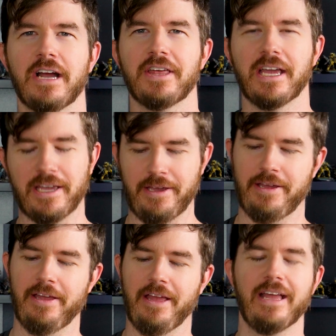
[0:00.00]
I think.
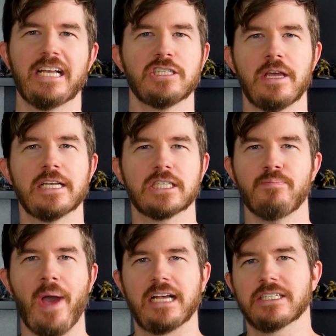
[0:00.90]
He's the
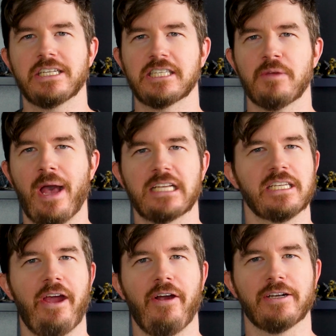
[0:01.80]
best. He's the
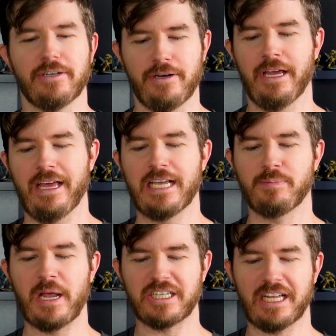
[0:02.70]
best character.
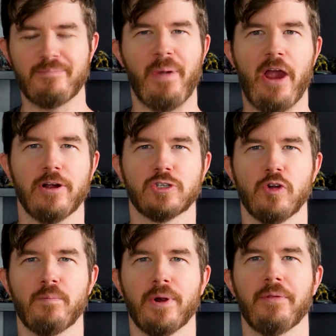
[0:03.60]
He's basically like a
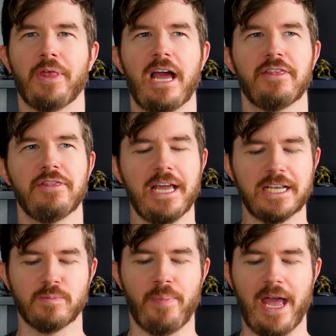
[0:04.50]
paratrooper that I think
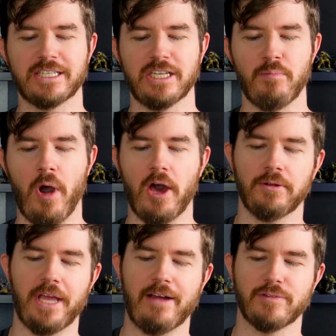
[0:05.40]
is based and
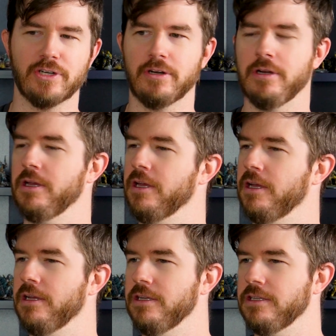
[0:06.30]
modeled after
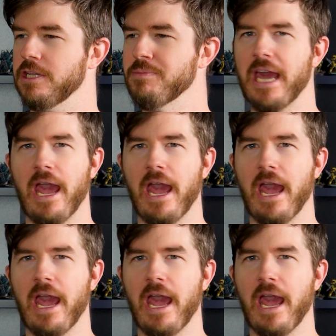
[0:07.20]
some